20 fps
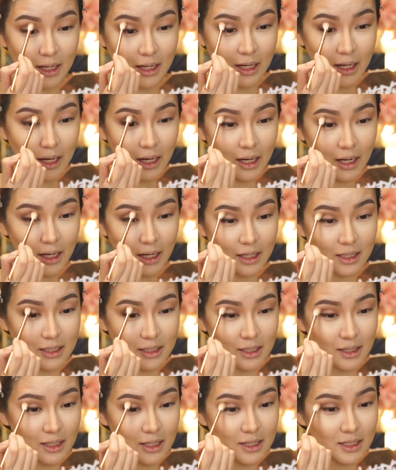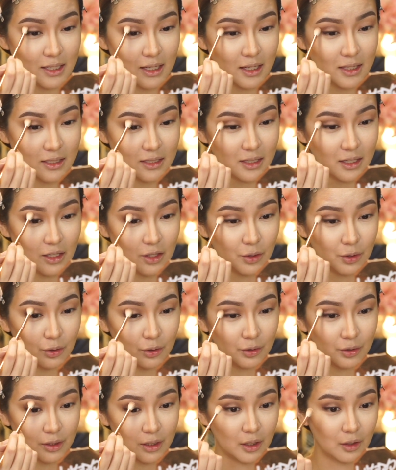And the intensity you're
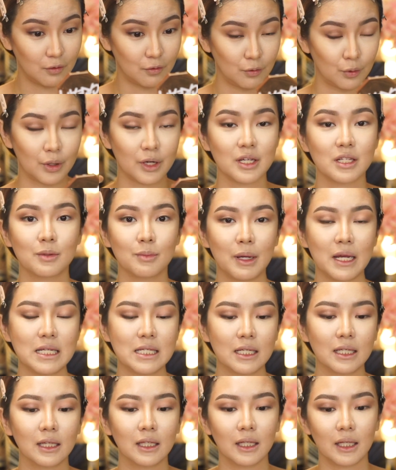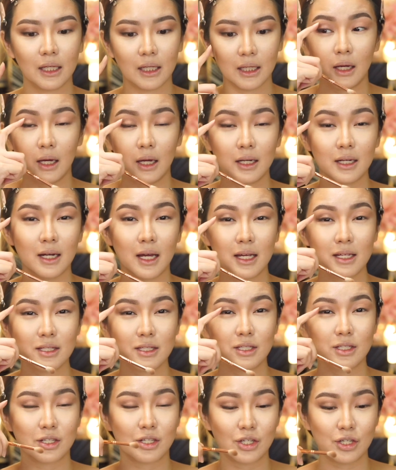looking for is basically a
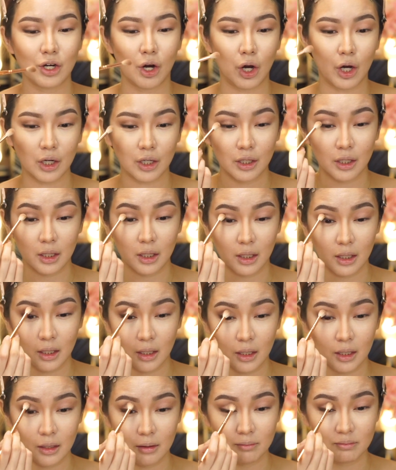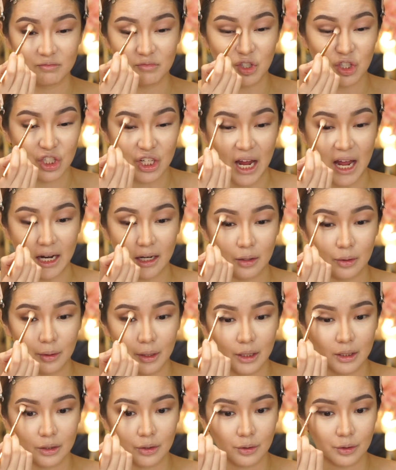nice dark shadow
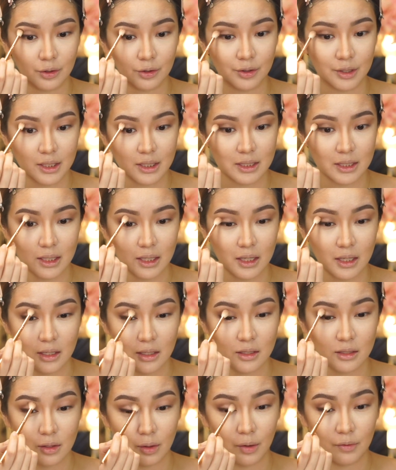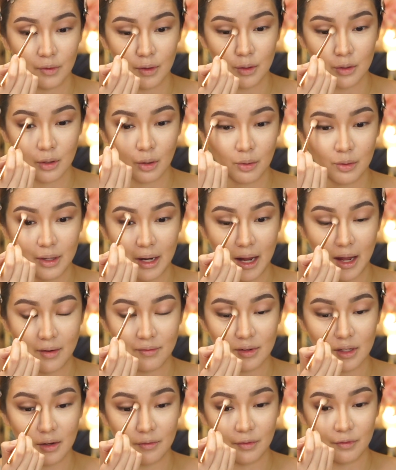in your crease. So if you don't
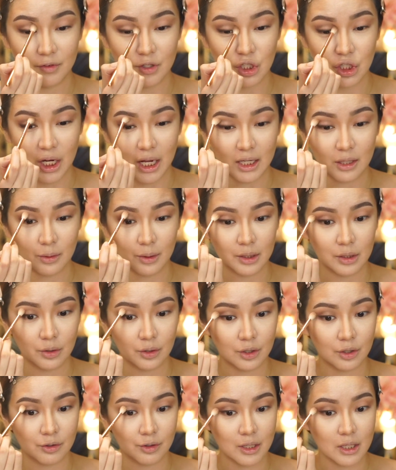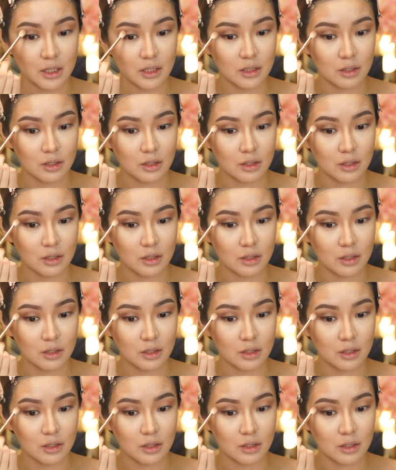have enough of a shadow in your crease,